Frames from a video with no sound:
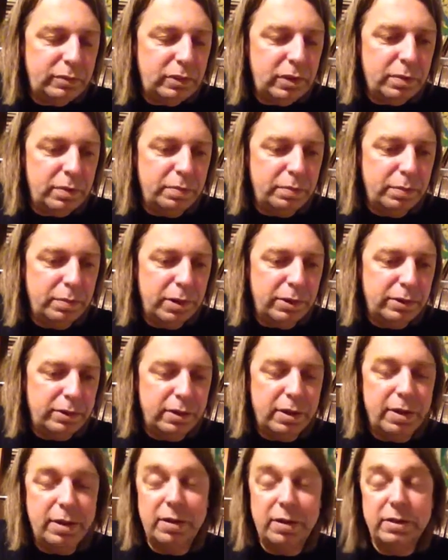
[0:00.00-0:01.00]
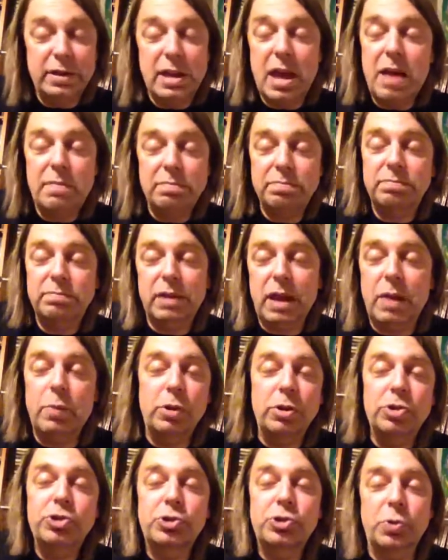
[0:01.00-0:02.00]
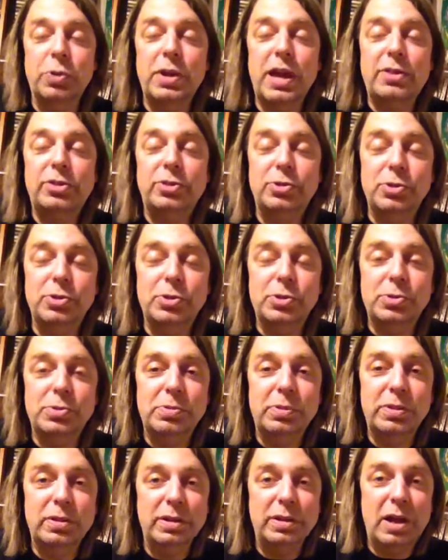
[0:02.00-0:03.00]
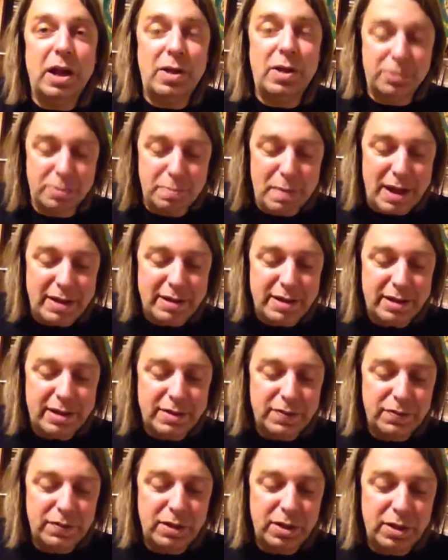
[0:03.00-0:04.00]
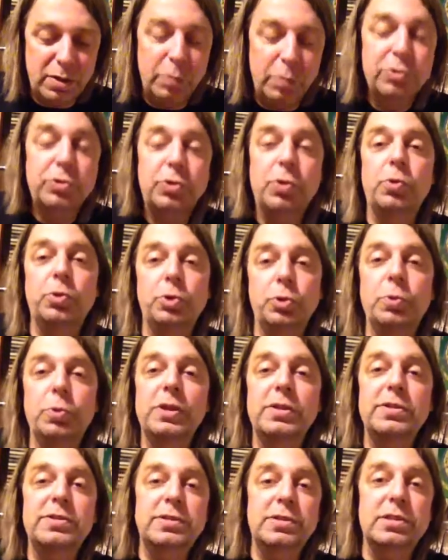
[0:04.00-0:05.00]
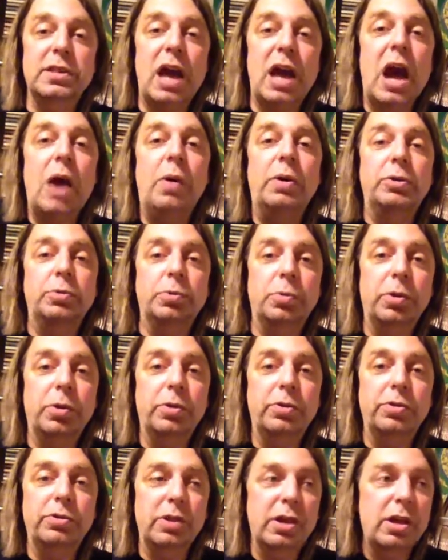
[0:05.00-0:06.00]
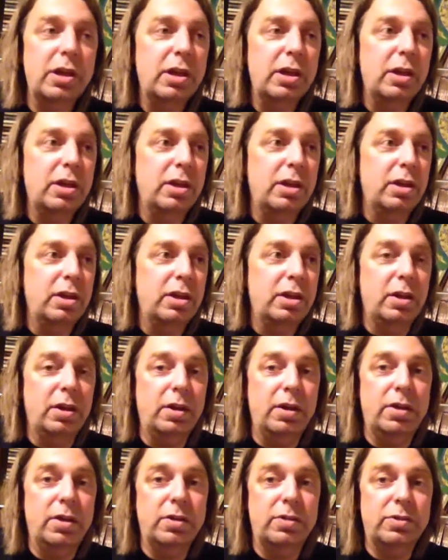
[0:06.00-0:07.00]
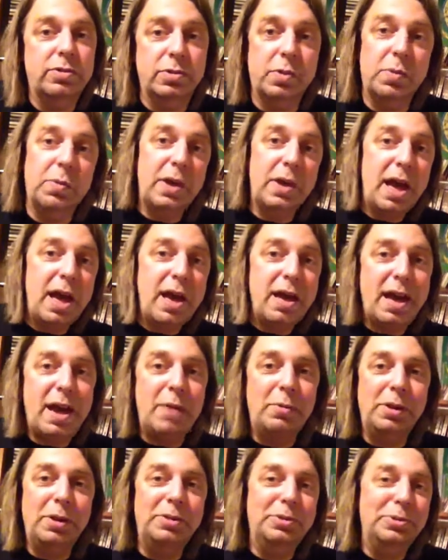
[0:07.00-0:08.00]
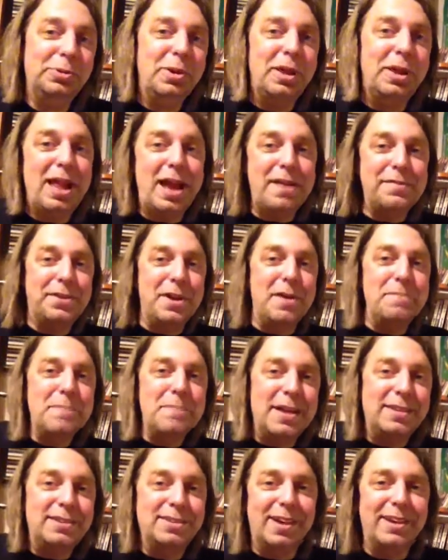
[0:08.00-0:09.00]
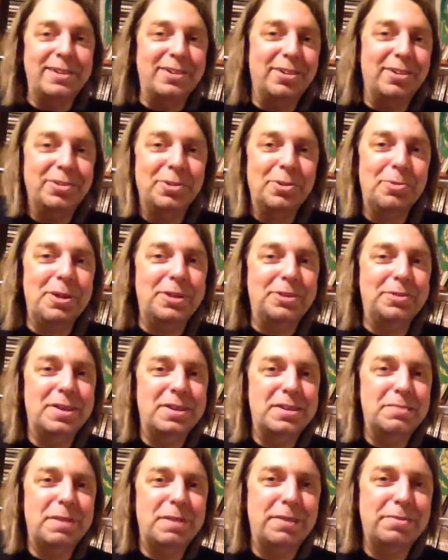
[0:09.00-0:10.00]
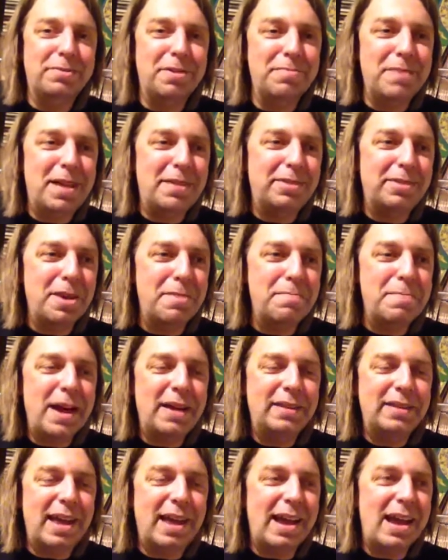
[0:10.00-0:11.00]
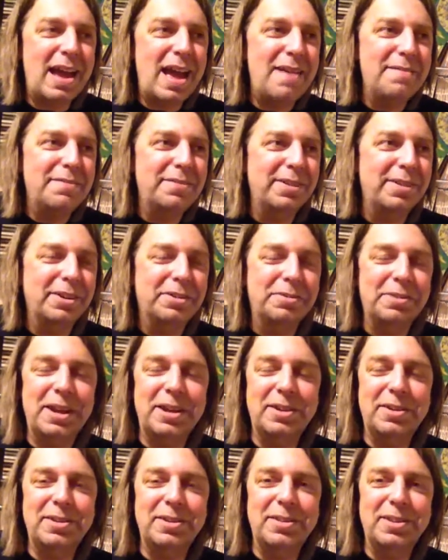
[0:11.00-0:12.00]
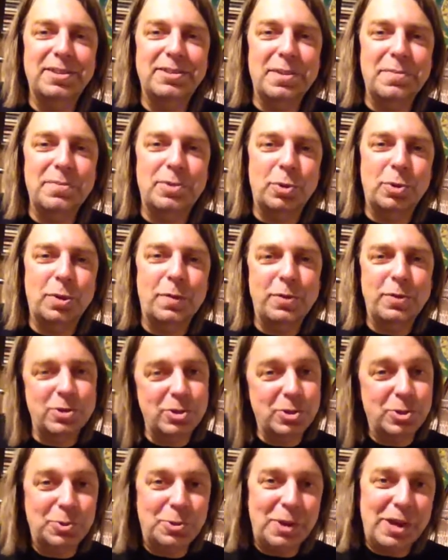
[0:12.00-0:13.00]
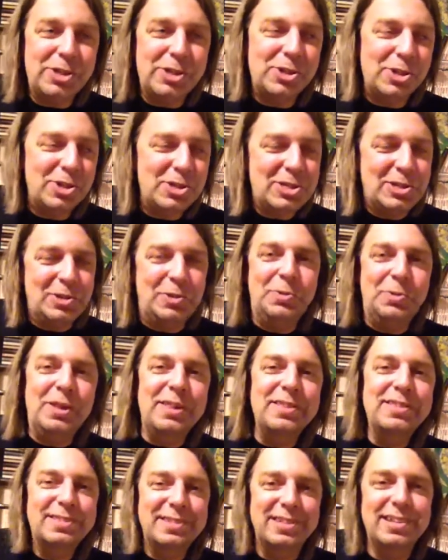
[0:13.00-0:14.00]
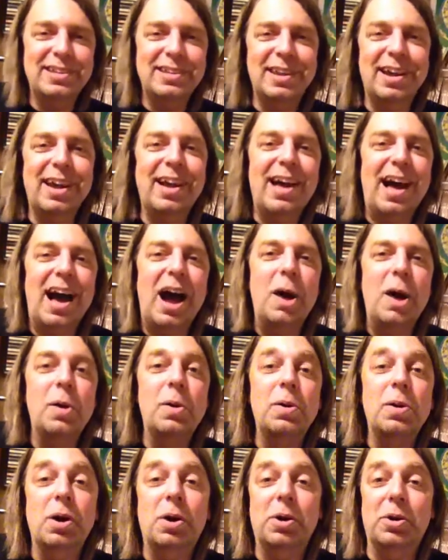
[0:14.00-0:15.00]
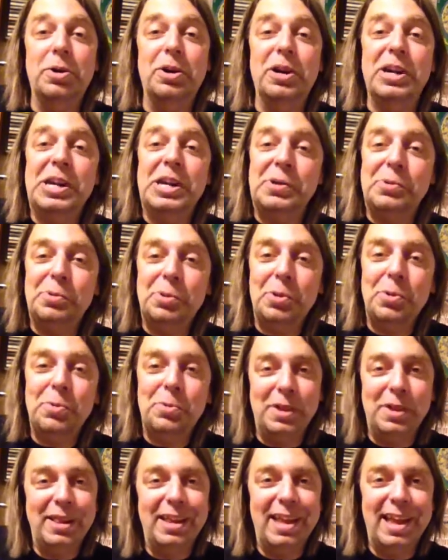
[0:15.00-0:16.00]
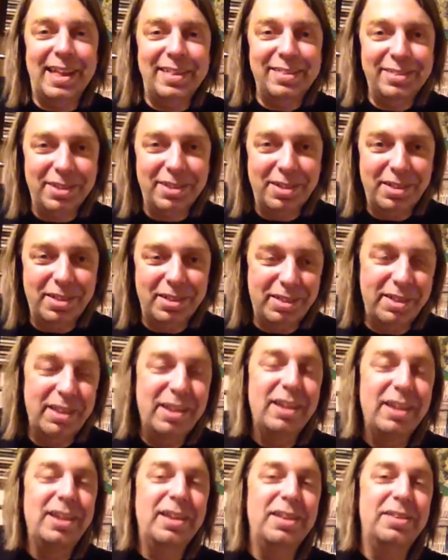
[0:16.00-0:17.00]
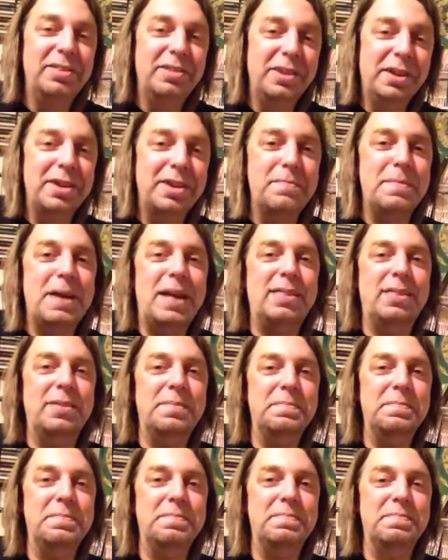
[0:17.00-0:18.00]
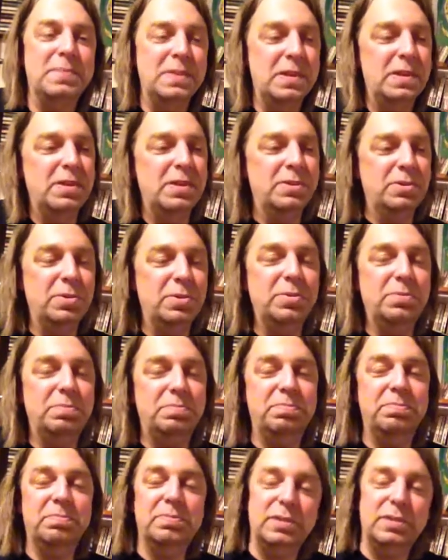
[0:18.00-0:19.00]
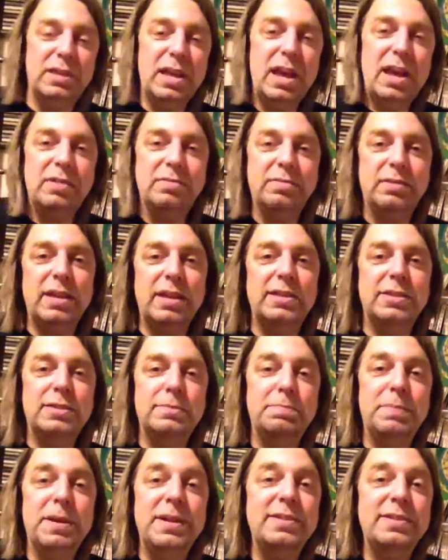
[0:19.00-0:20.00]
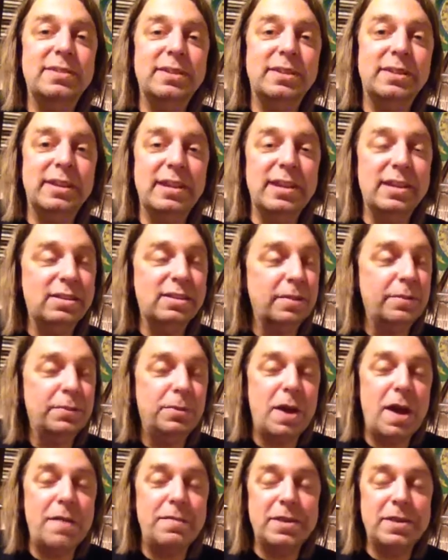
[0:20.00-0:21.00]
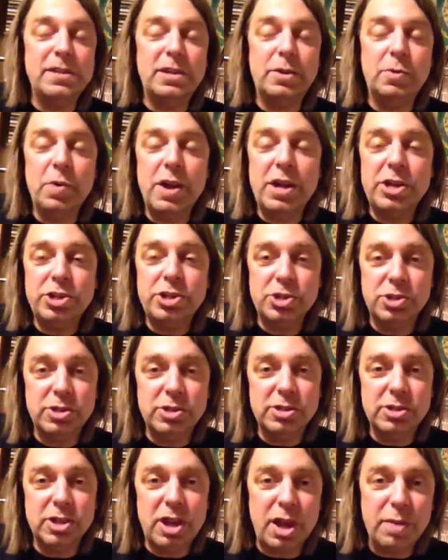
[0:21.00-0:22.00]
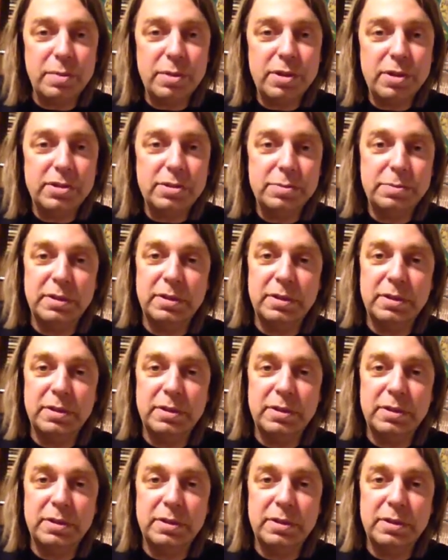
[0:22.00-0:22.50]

But yeah, I will show that to you on my next video, so you will see how it works. So yeah, I will do a live combat. So I don't know what to expect from that combat. I have created some sort of a situation, so we'll see how our hero will handle the combat. So yeah, that's basically it. If you have any questions, comments,